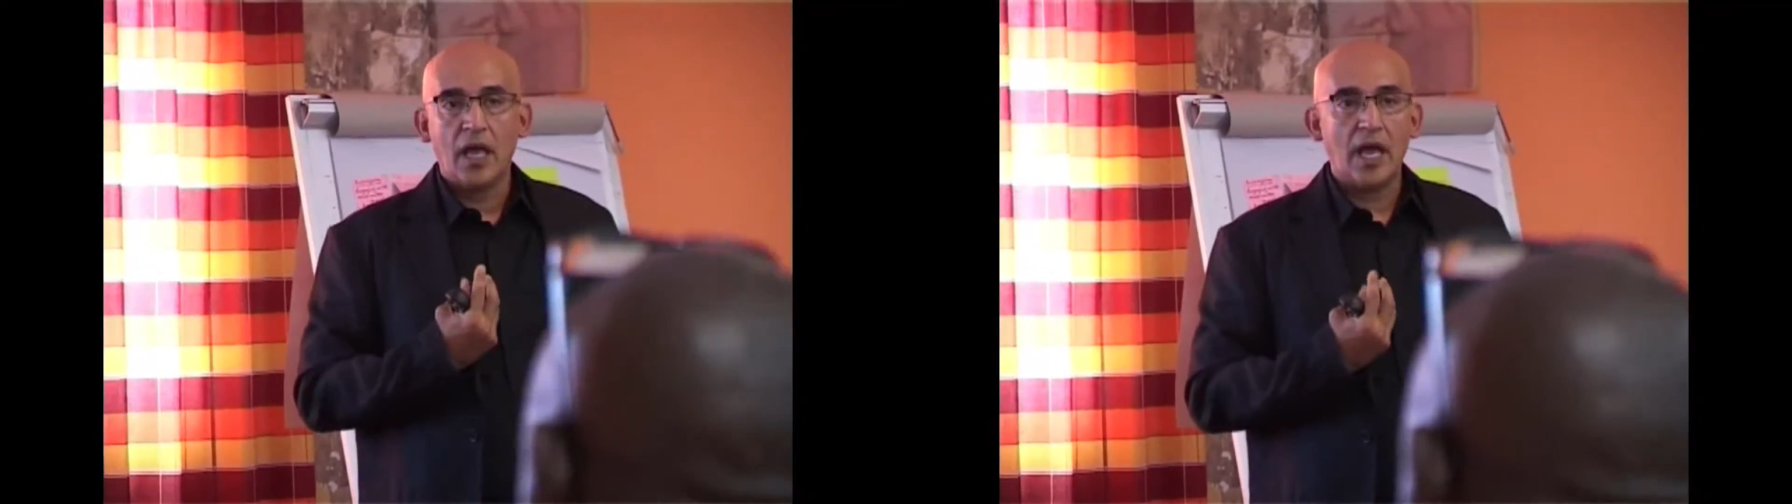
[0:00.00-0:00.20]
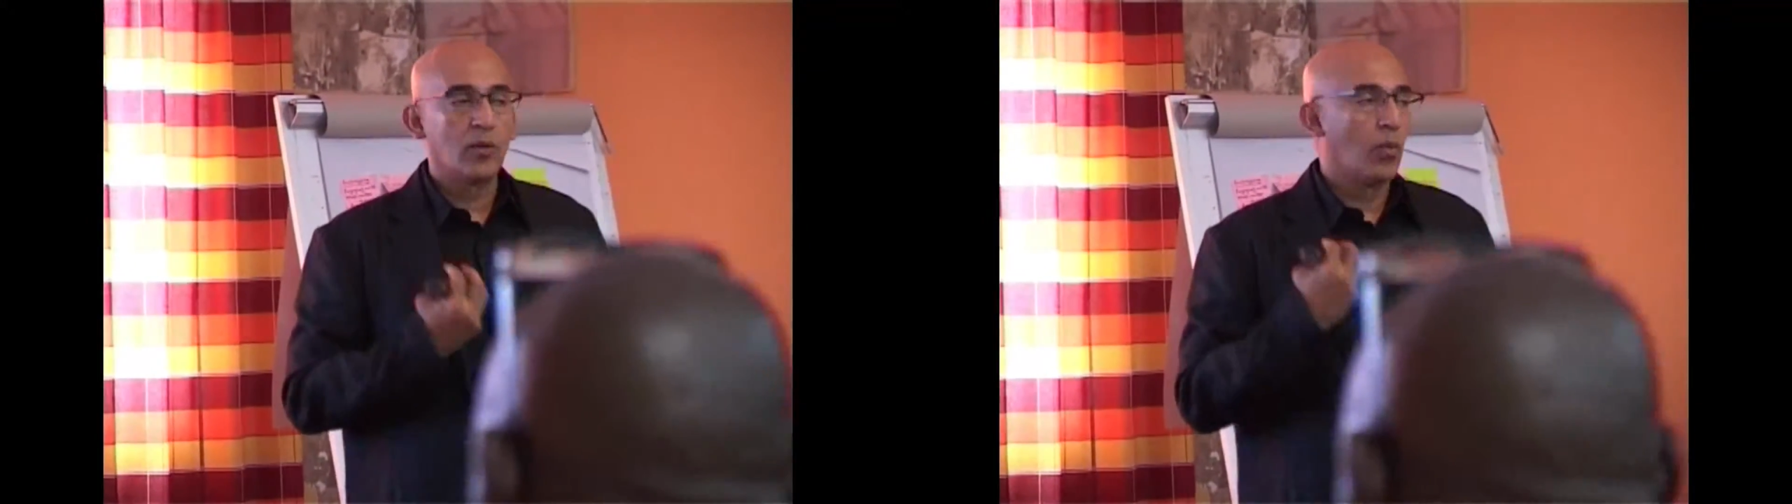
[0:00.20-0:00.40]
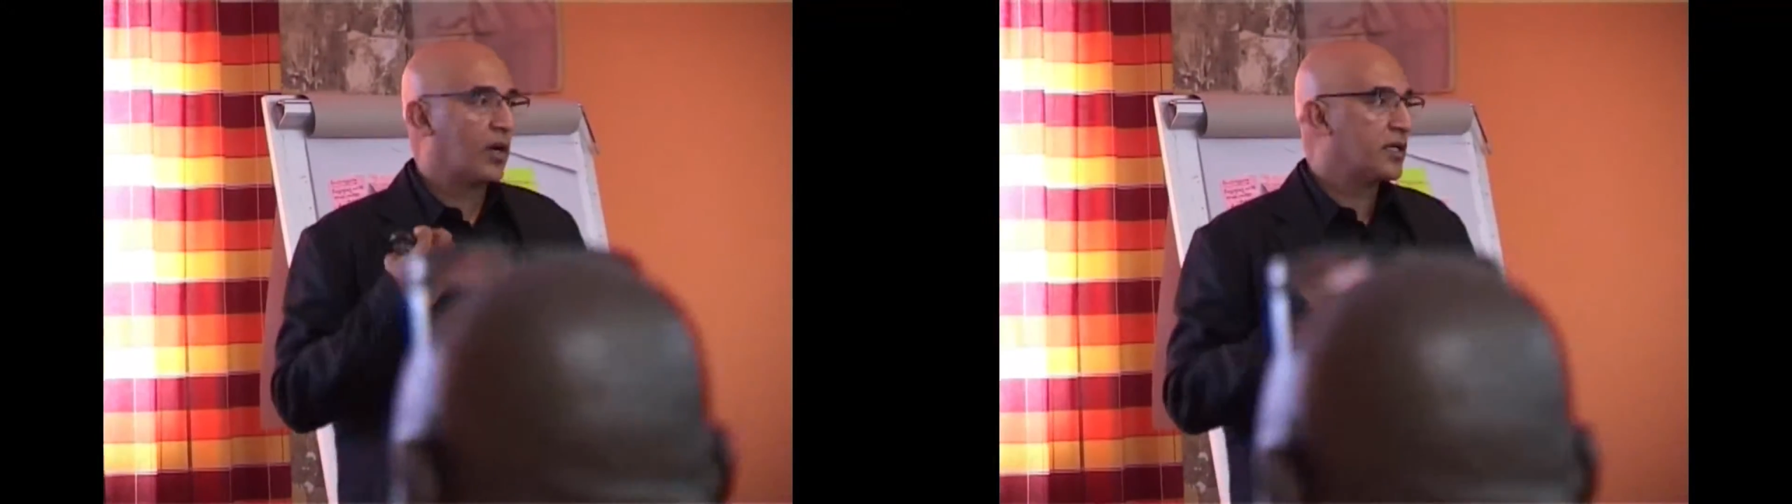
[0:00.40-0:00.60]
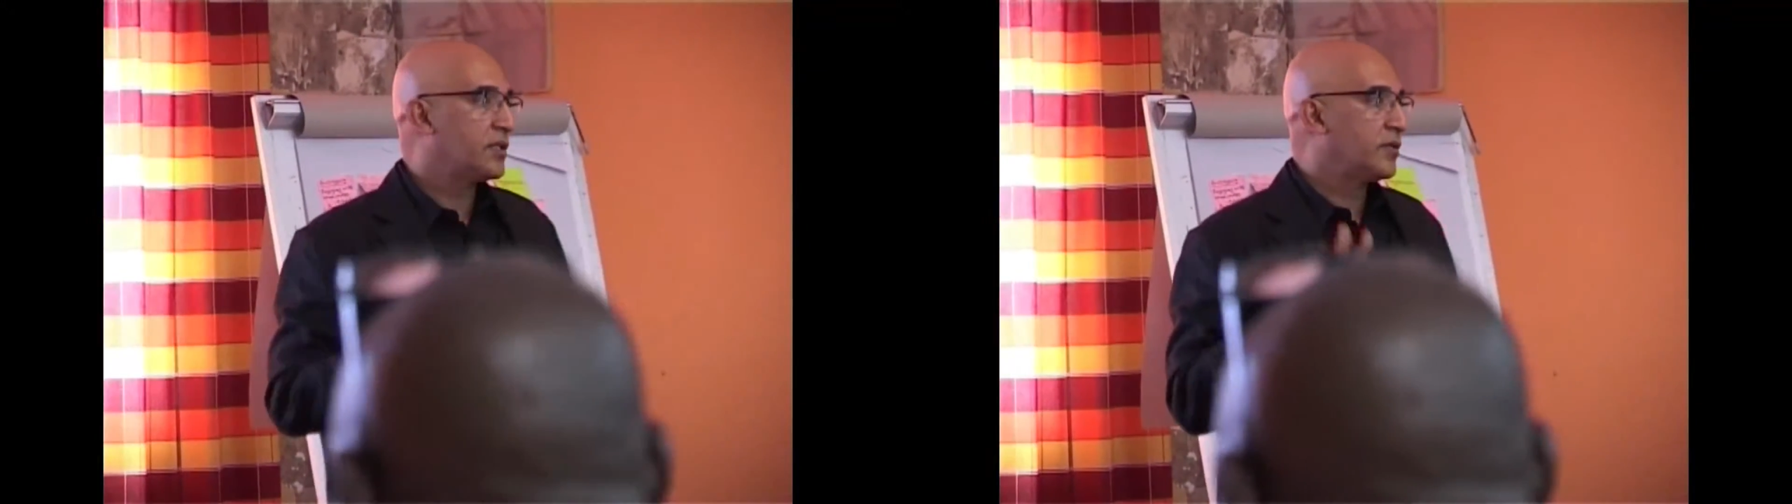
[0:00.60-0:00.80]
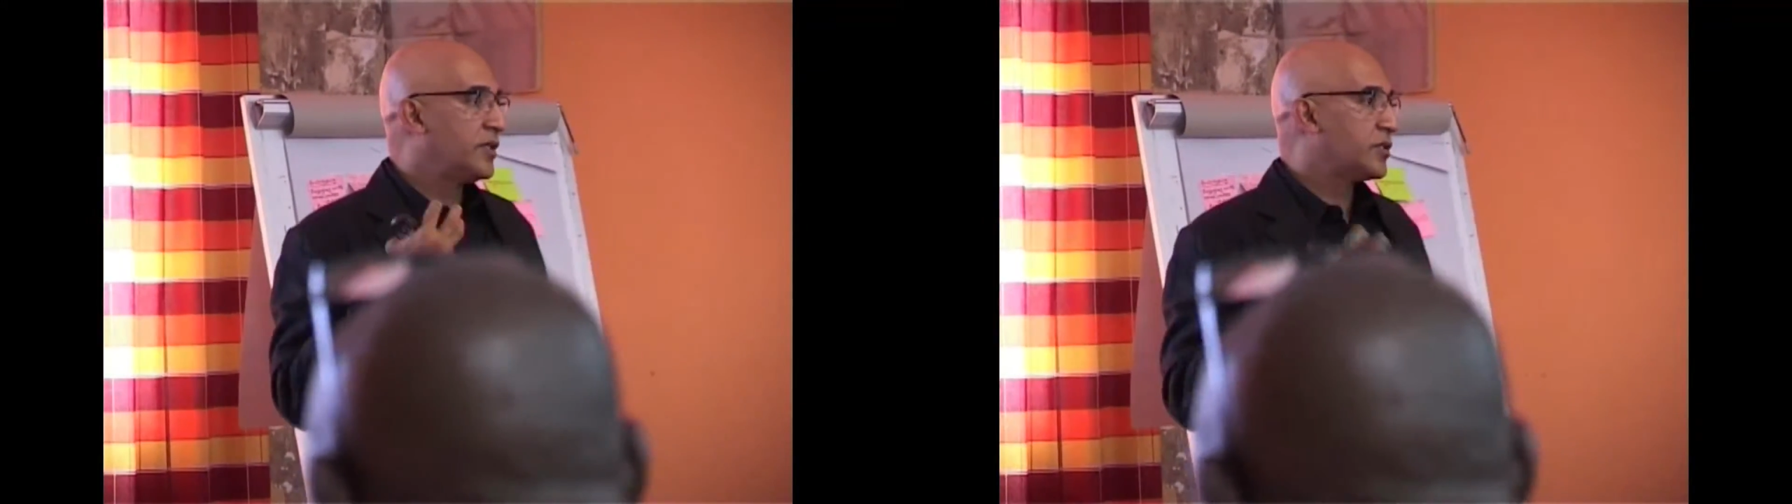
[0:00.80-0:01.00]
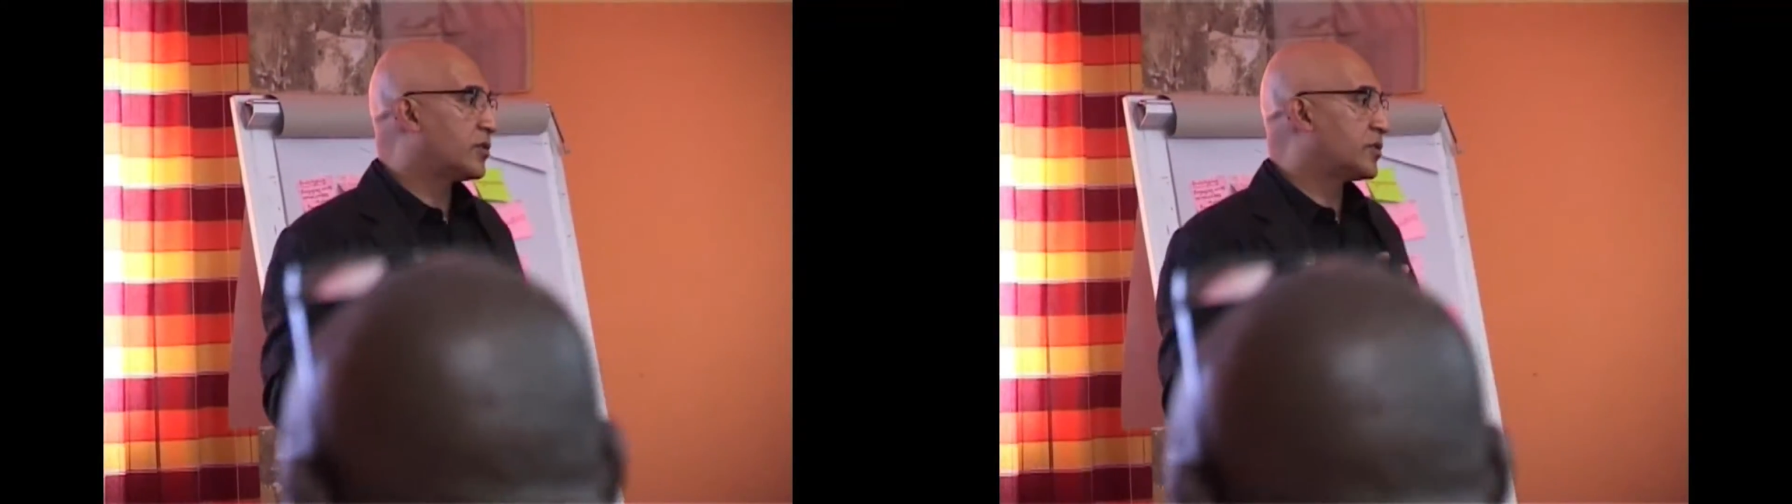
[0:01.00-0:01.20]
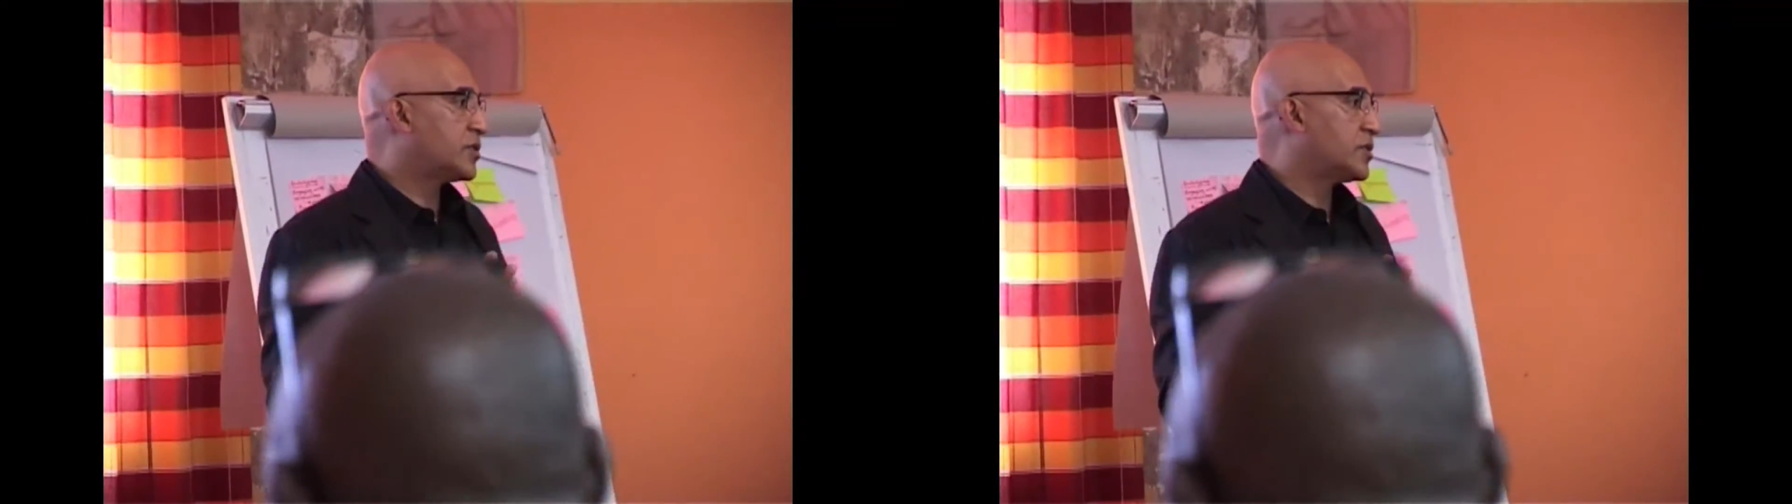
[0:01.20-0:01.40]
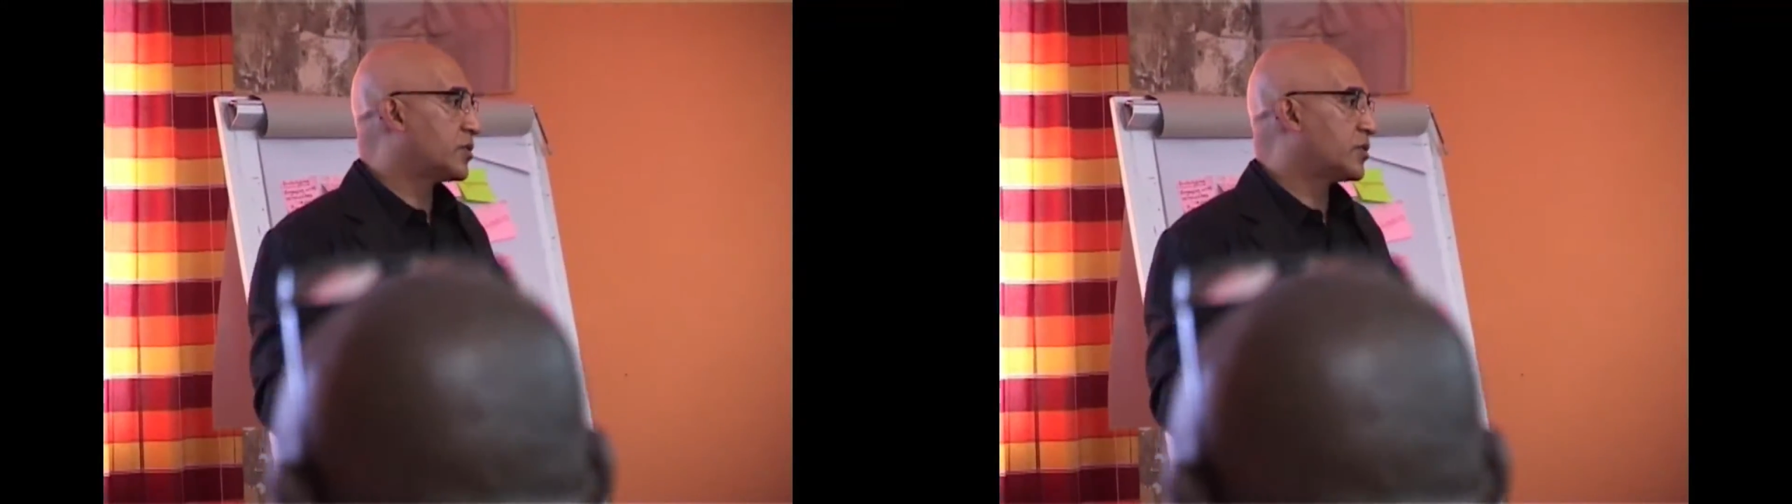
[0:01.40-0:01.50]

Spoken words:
and what are the resources